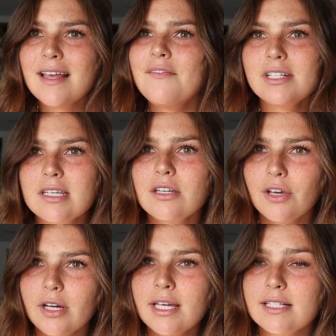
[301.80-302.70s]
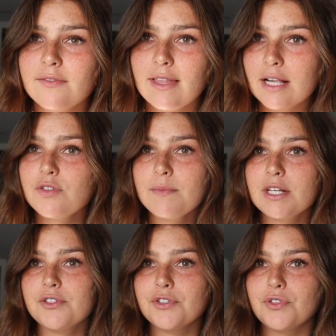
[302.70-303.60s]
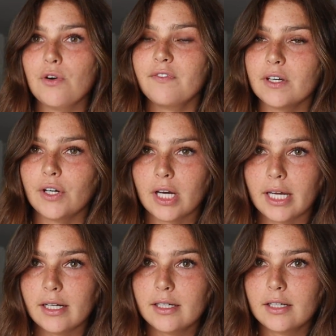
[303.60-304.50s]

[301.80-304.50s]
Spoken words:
17 cookies if that's what makes your soul feel good.